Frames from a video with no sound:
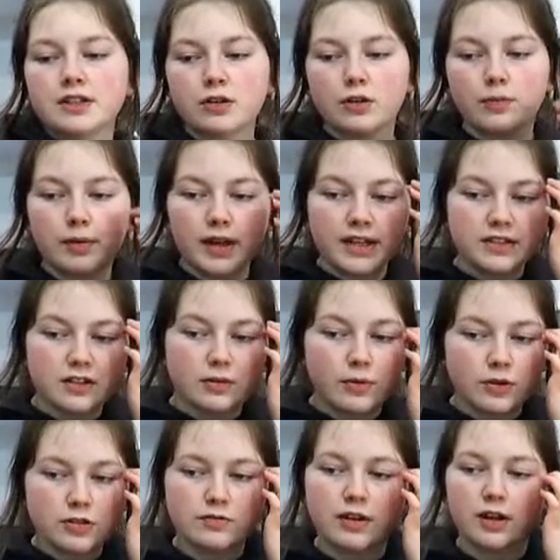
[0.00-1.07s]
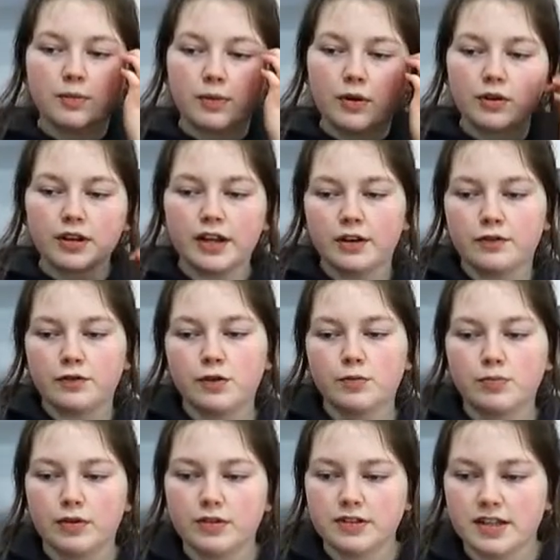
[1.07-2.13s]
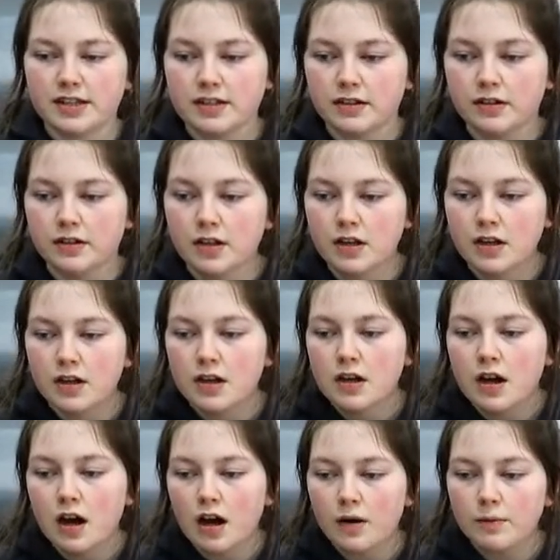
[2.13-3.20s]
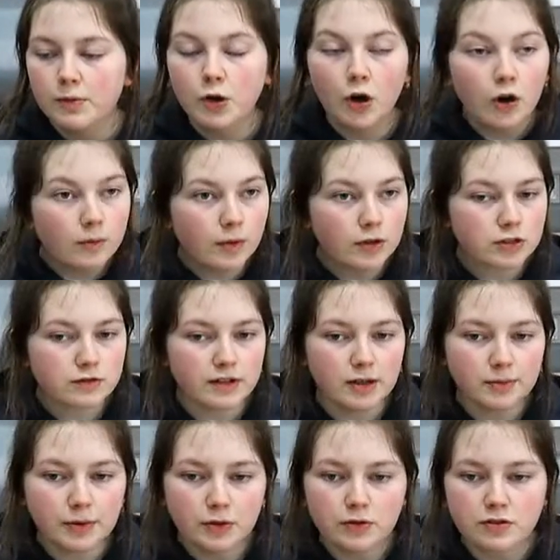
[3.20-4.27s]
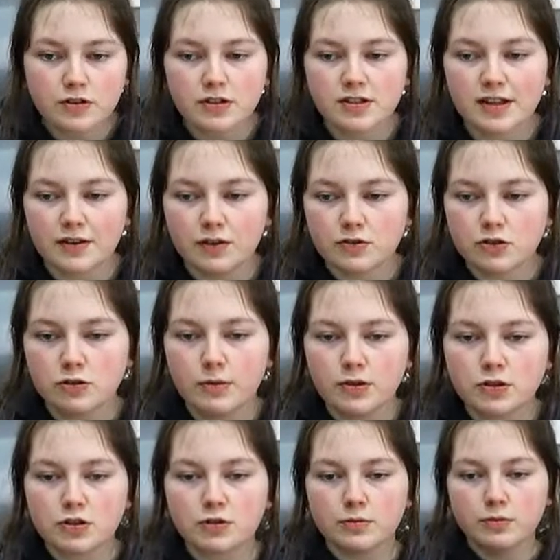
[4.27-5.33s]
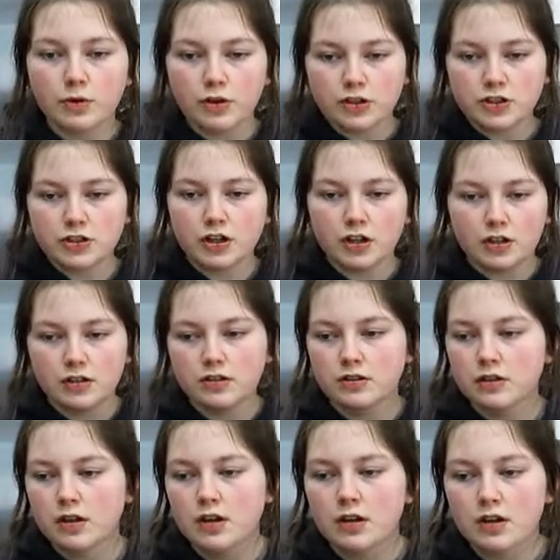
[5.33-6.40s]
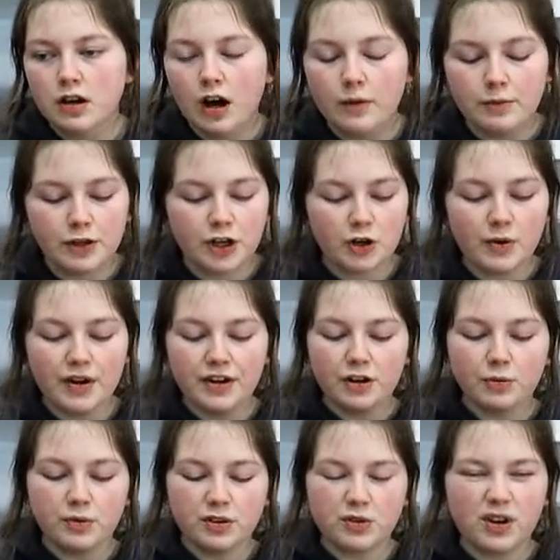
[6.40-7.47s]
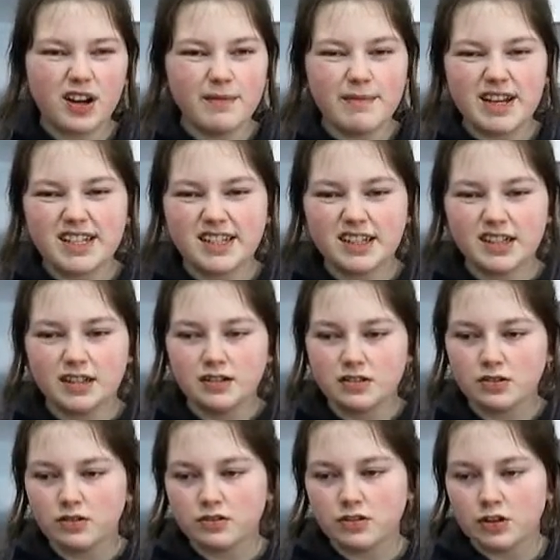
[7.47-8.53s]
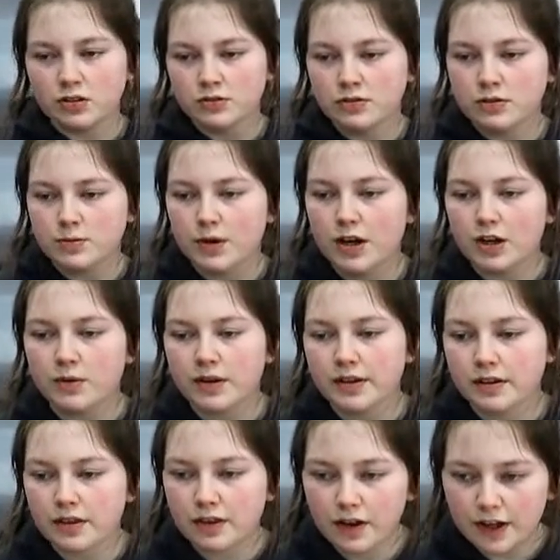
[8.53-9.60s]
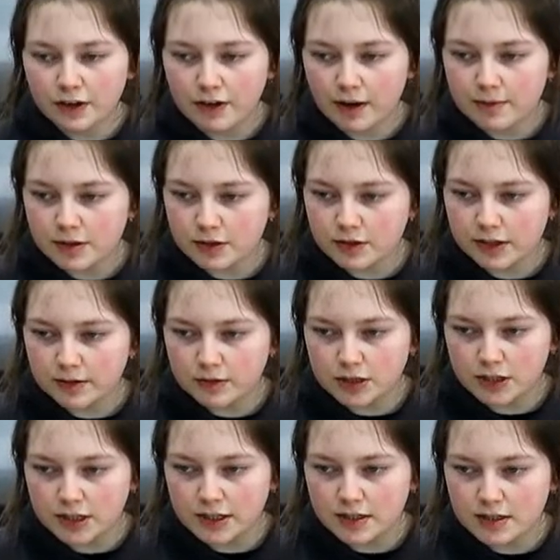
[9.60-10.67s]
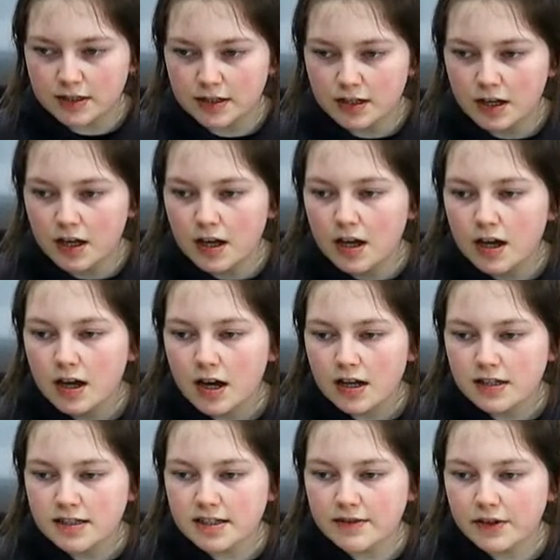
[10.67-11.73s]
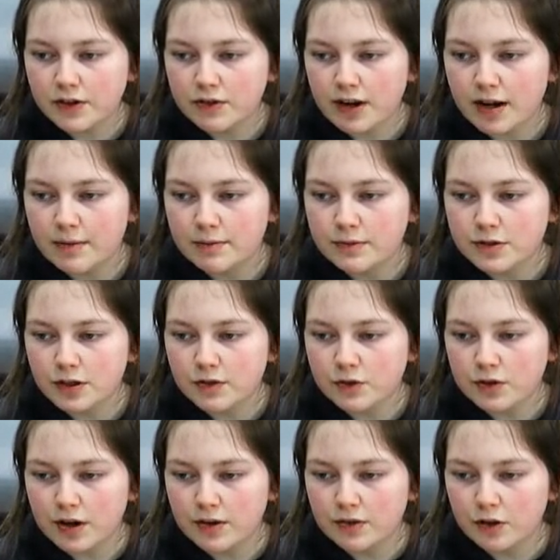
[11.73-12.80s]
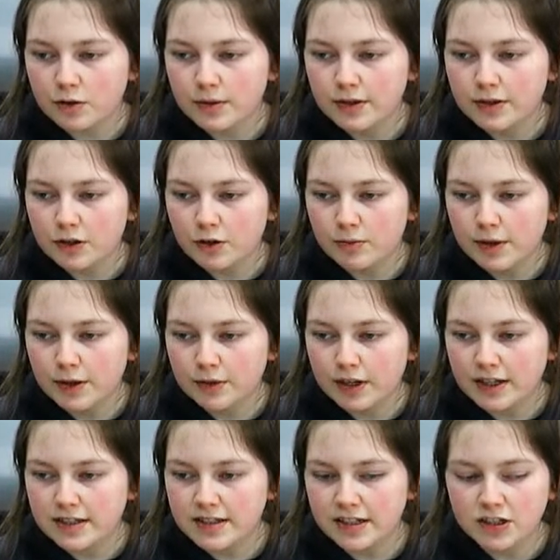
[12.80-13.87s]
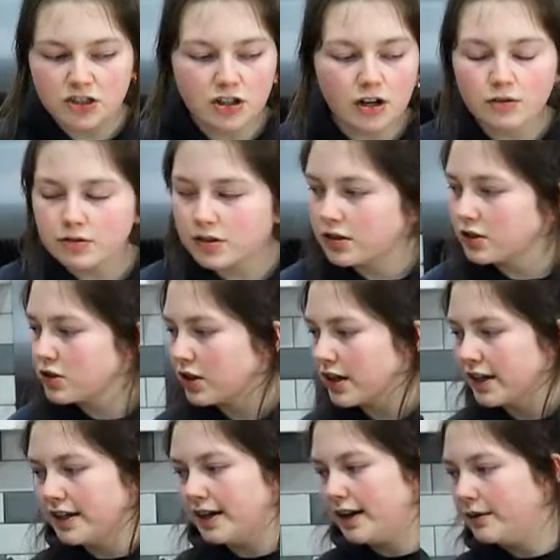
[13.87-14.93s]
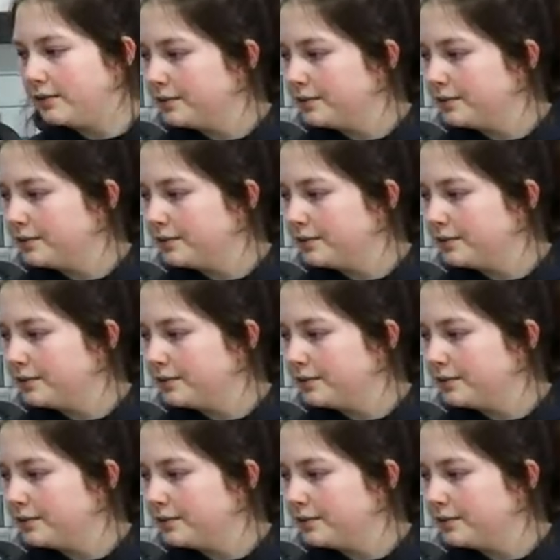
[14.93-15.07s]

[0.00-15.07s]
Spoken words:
or blitz a mozzarella block in a food processor. Not mozzarella balls because they've got too much moisture. You're going to end up with quite a messy sort of dough to work with. 30 grams of cream cheese and 70 grams of ground almond or milled linseed. You know, I'm going to chuck it in now.